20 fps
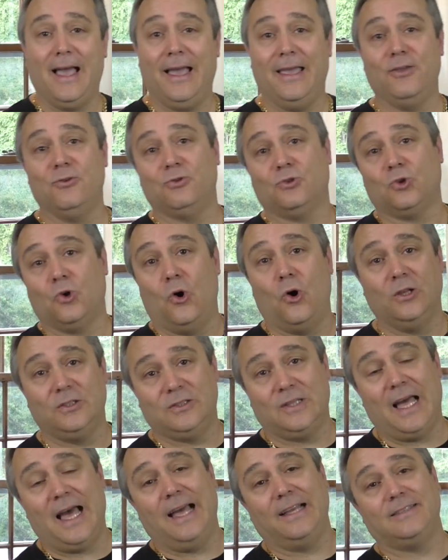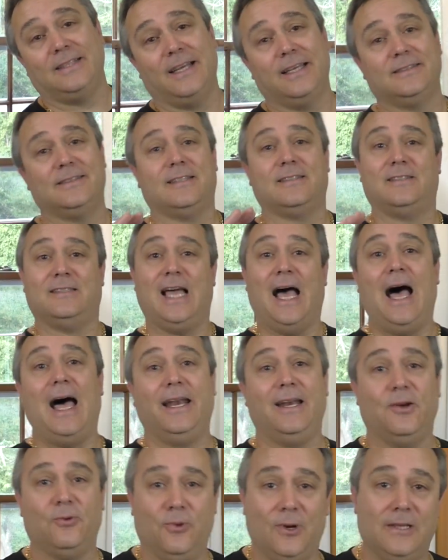I use cornstarch is it
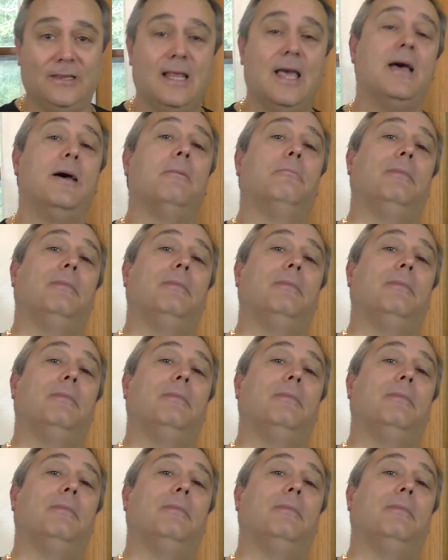started with